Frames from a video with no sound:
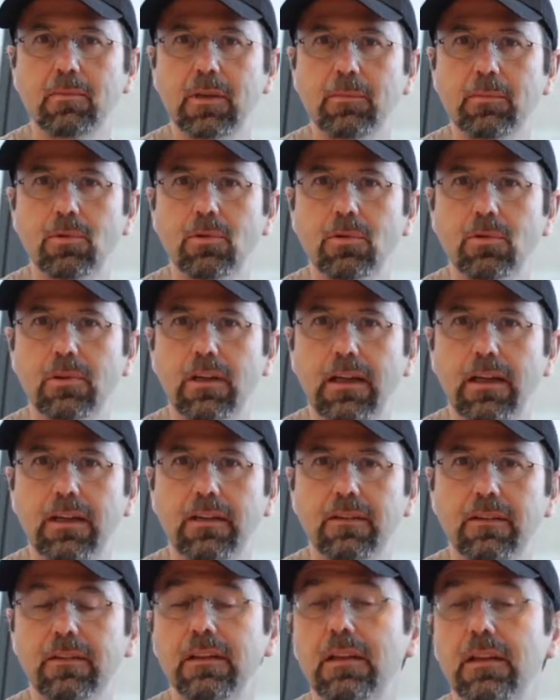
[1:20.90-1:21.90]
people
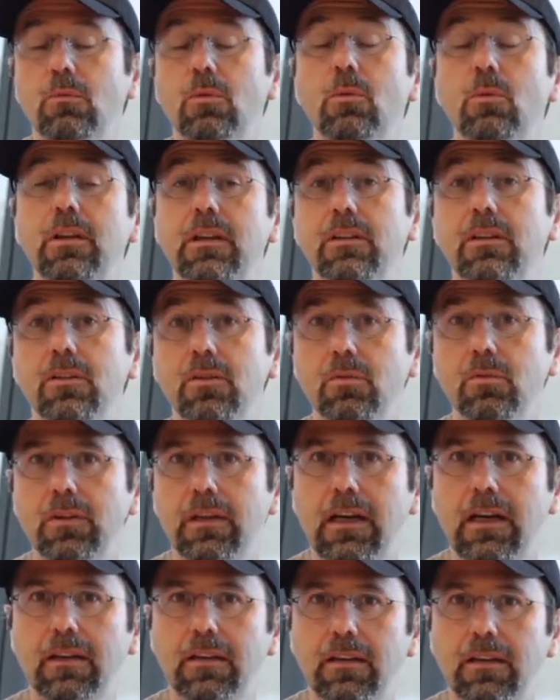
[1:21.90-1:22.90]
and seeing what we can do
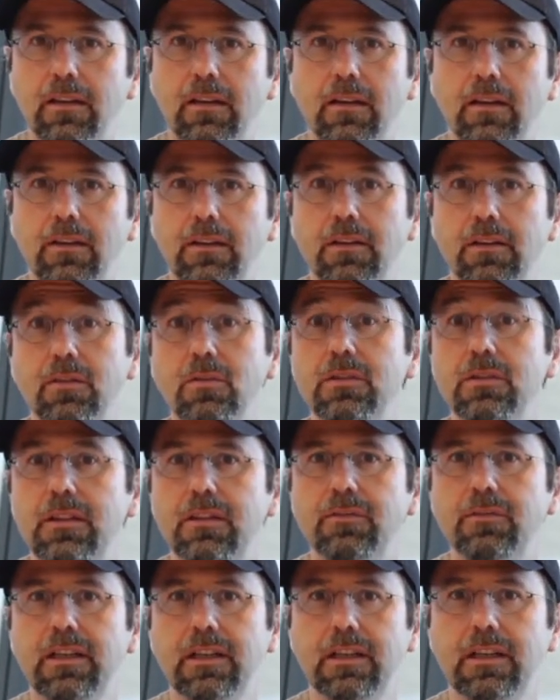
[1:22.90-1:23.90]
with that, the new
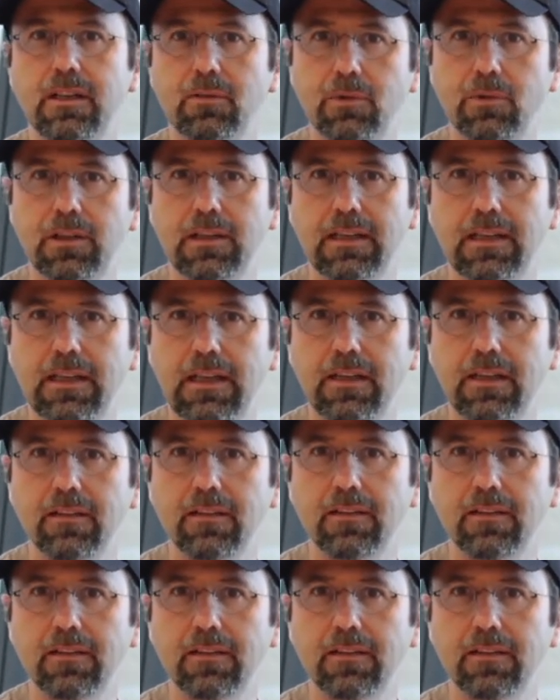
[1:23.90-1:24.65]
set of data that we're going to get out of